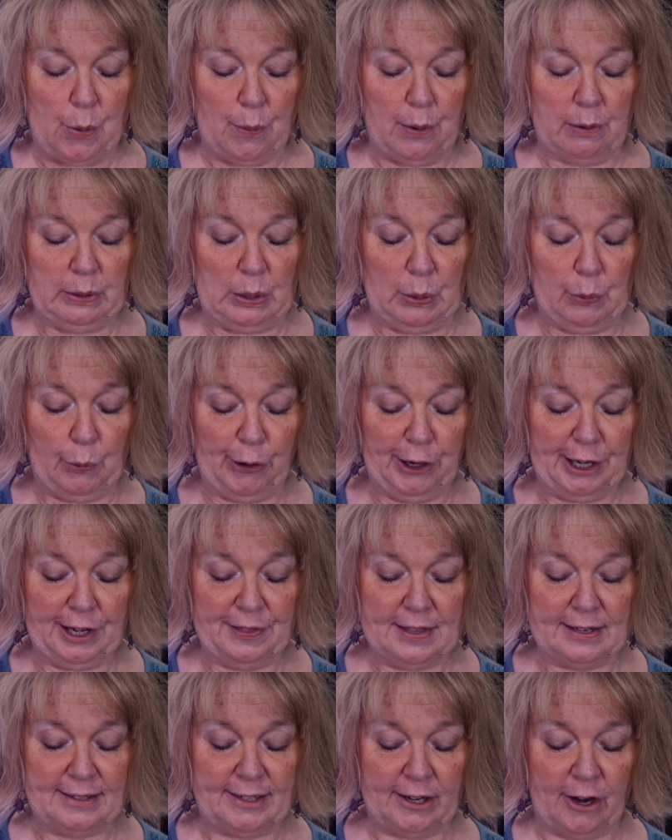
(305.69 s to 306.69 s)
When we work
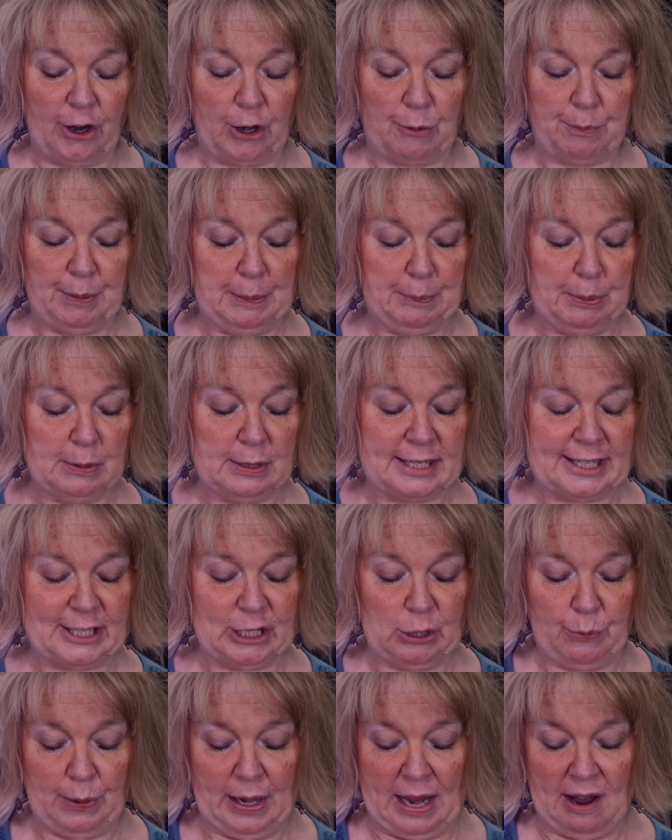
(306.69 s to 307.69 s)
in the dark, people
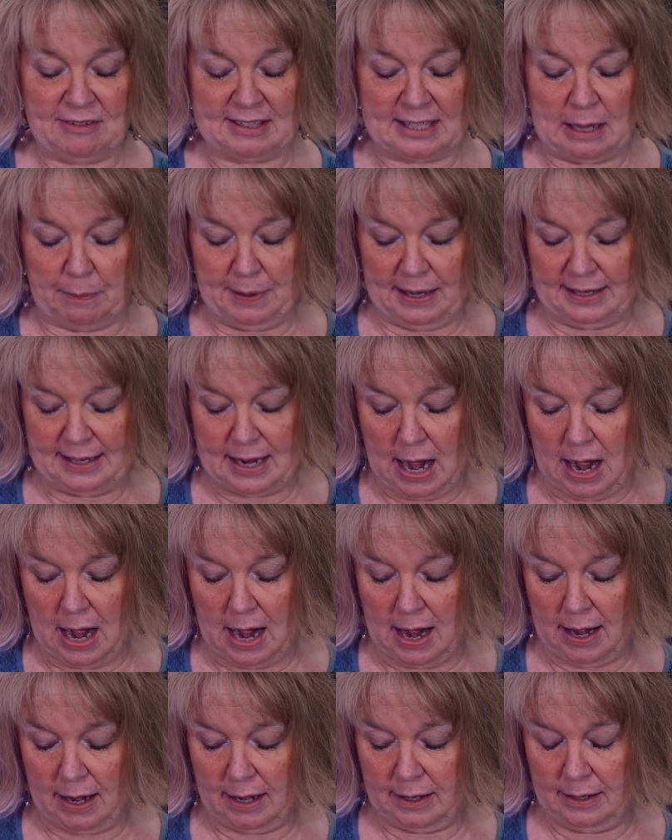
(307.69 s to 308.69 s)
assume we have something to
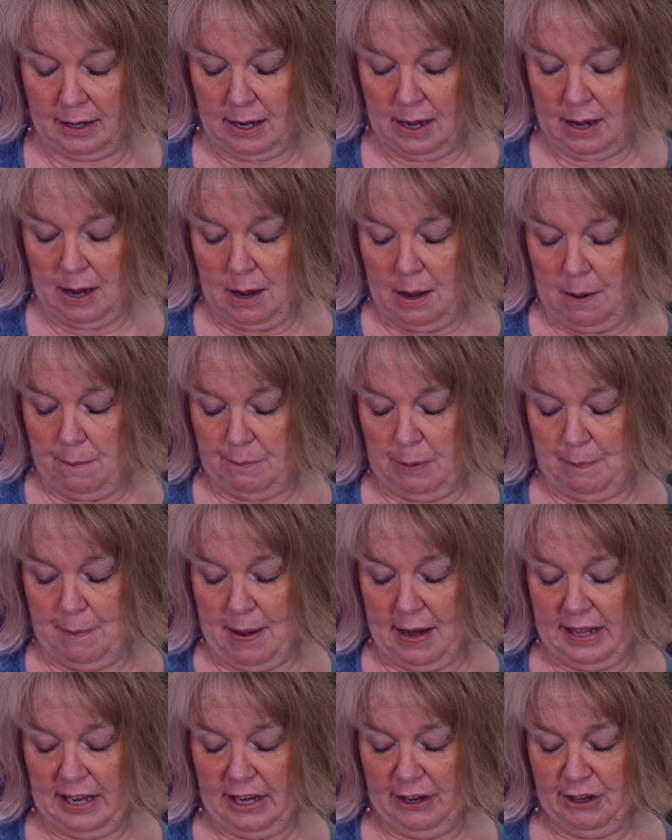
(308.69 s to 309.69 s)
hide, but
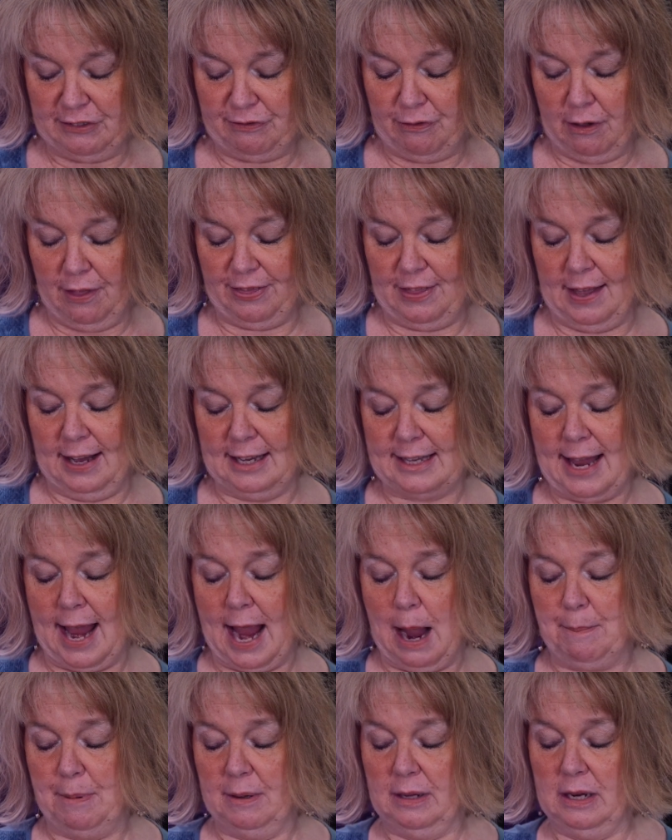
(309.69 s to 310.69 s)
many useful things
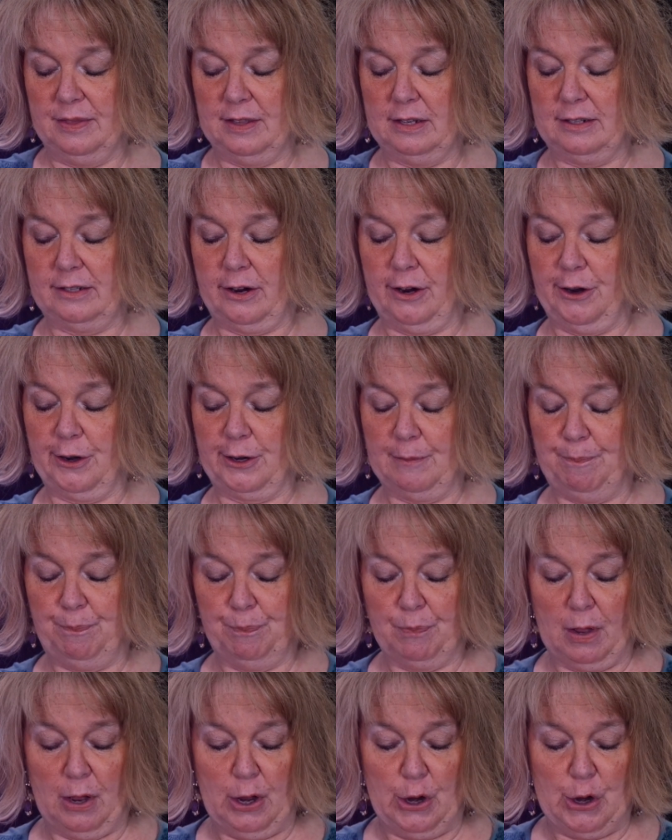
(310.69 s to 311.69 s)
happen in the dark.
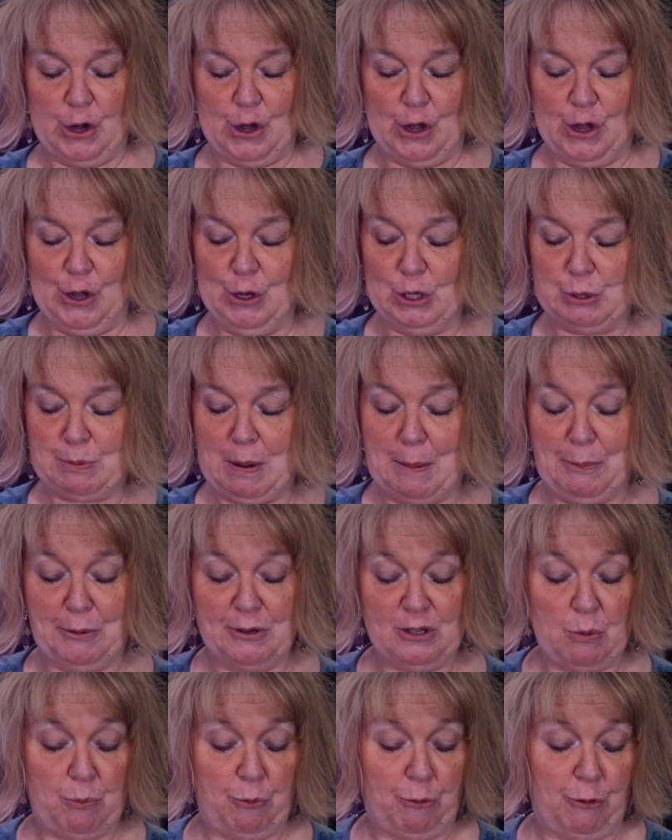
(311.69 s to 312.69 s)

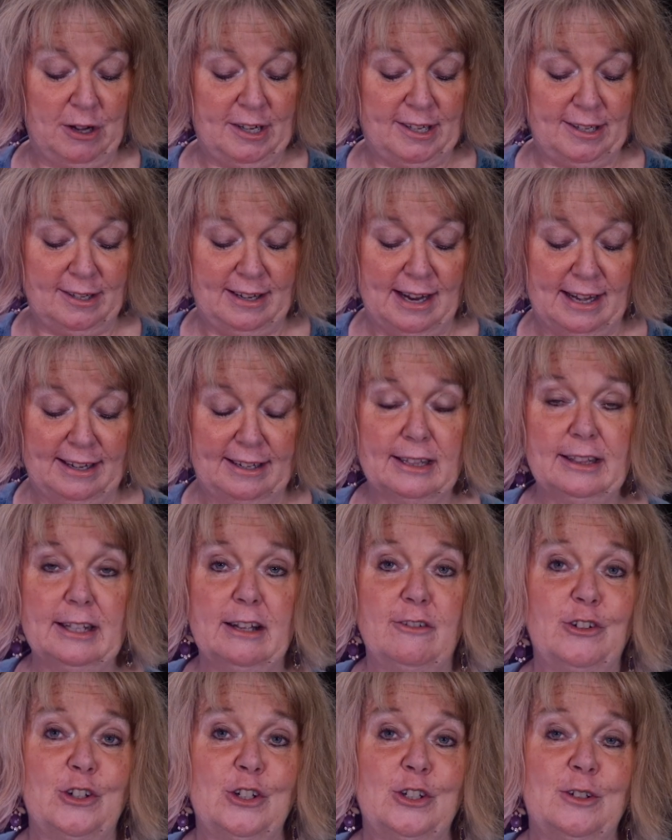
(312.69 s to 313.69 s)
Newspapers are printed and
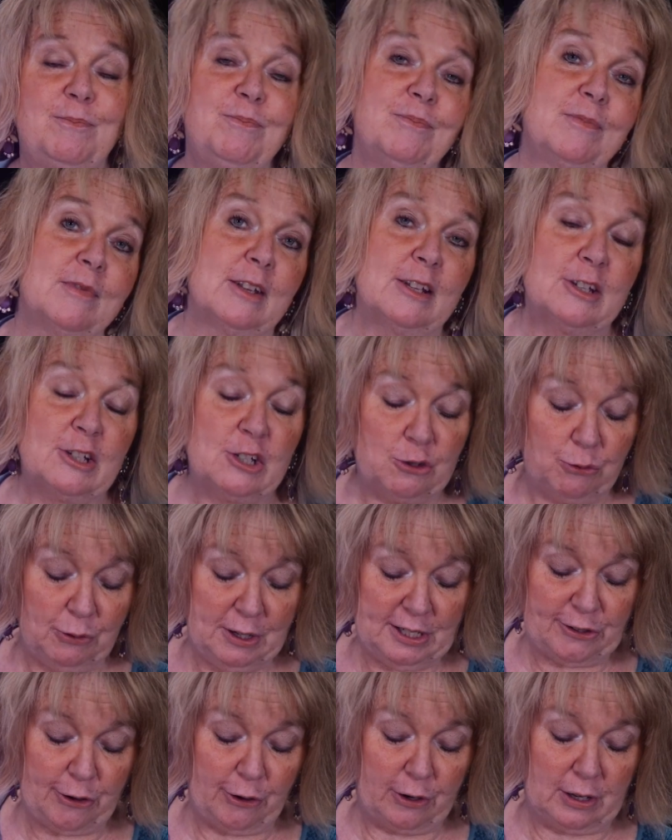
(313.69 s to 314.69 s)
delivered.
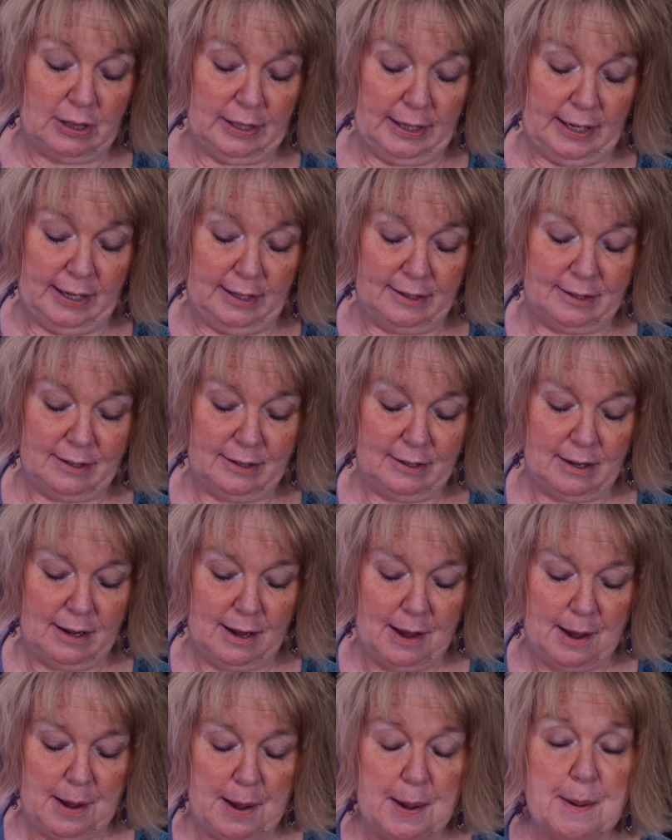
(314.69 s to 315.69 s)
Streets are cleaned.
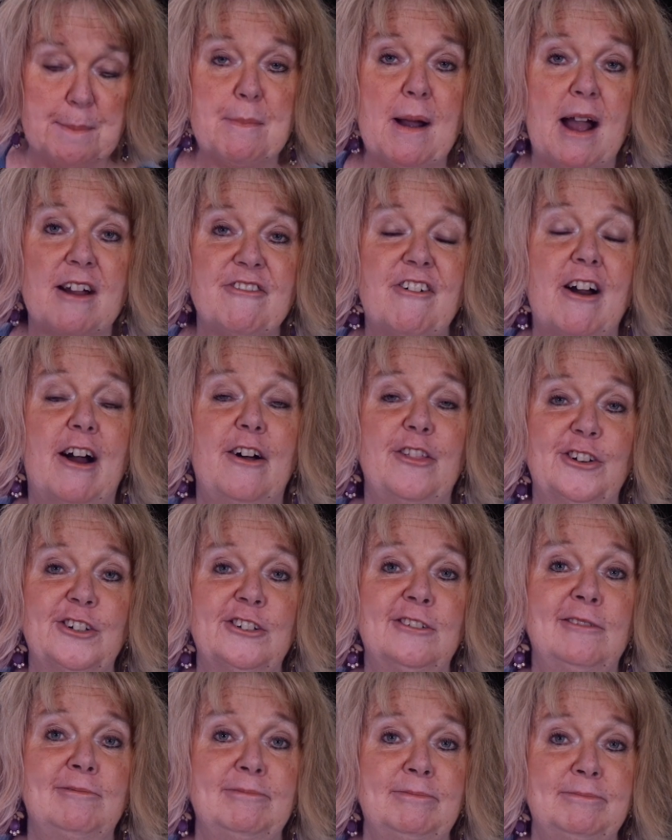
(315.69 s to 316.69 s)
My
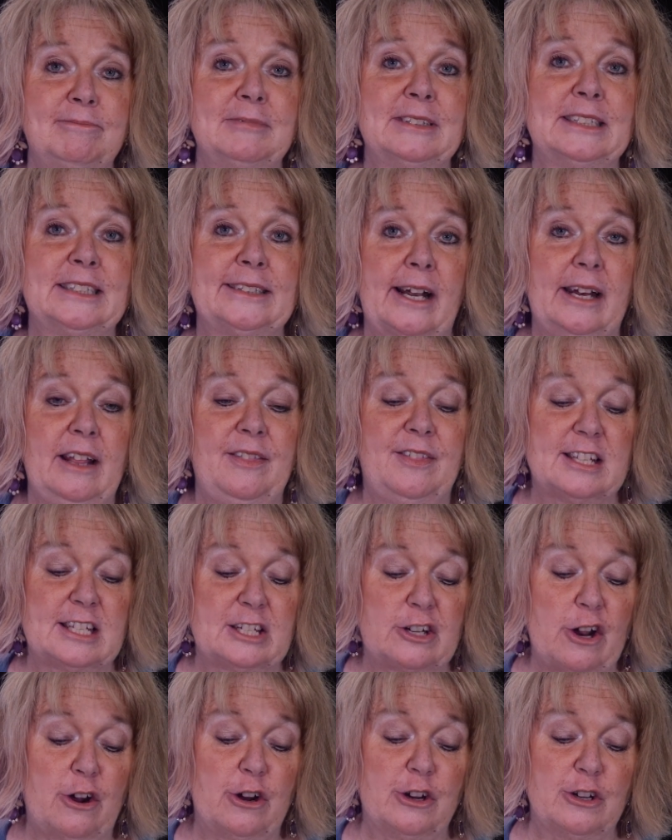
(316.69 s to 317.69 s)
father studied the
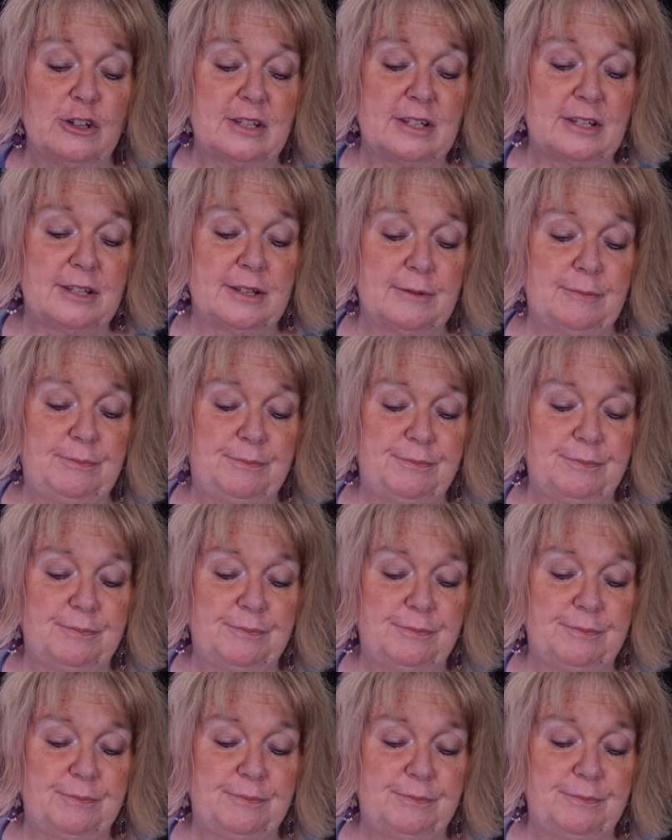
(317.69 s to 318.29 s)
stars.